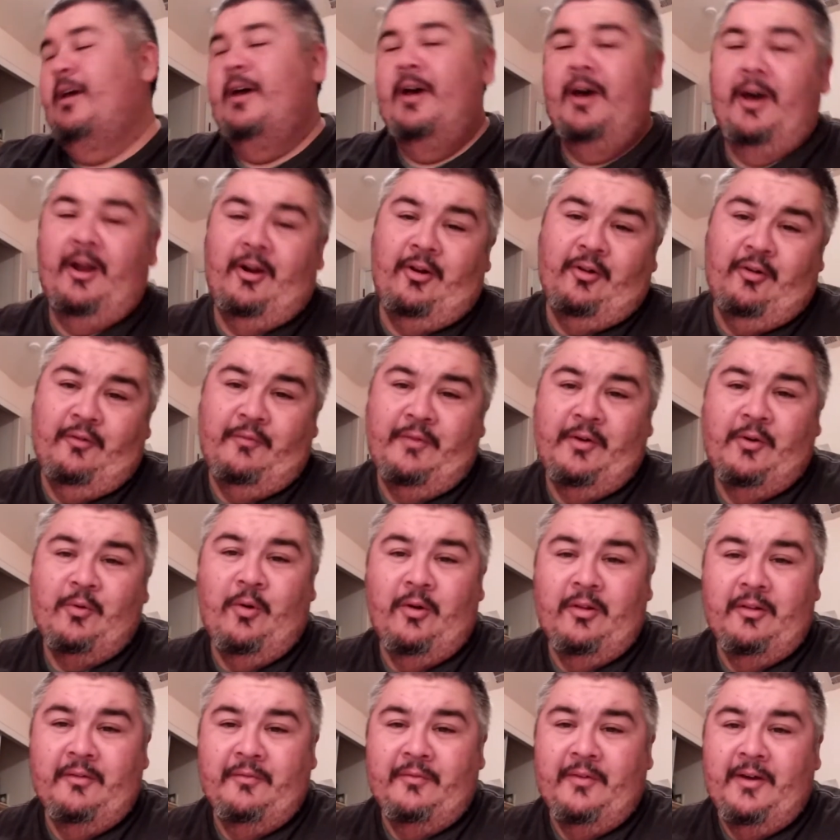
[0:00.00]
I don't know if it
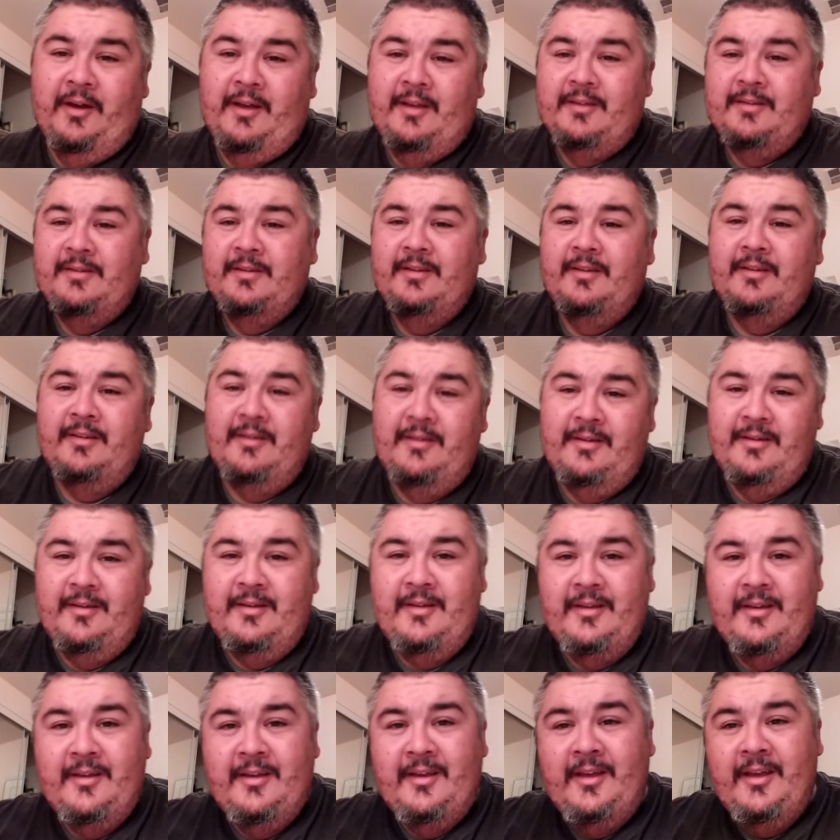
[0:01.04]
qualifies
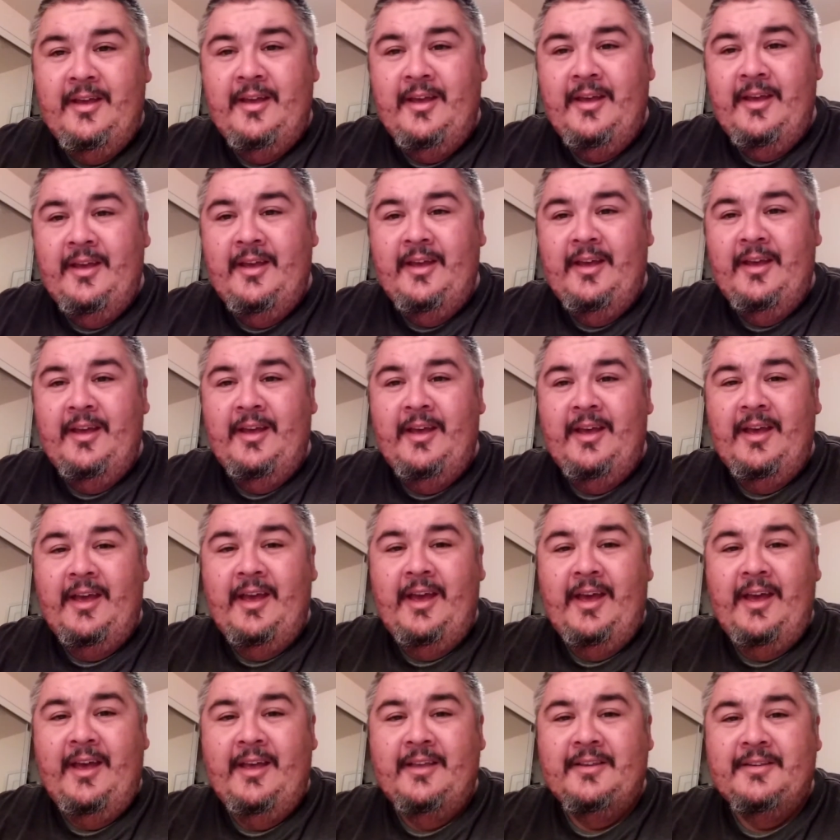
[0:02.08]

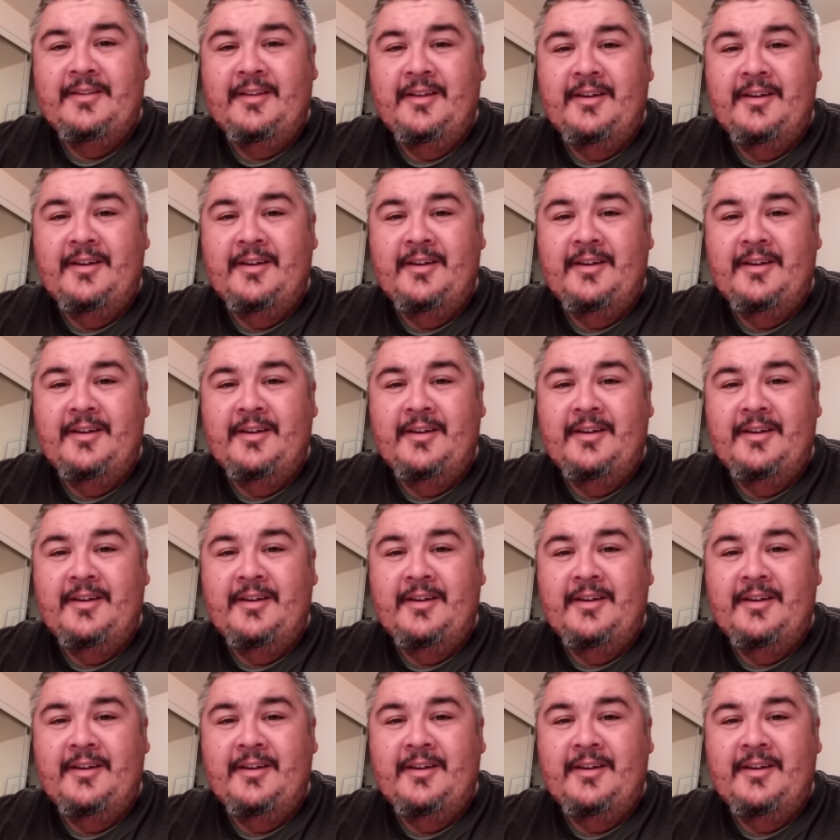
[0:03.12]
as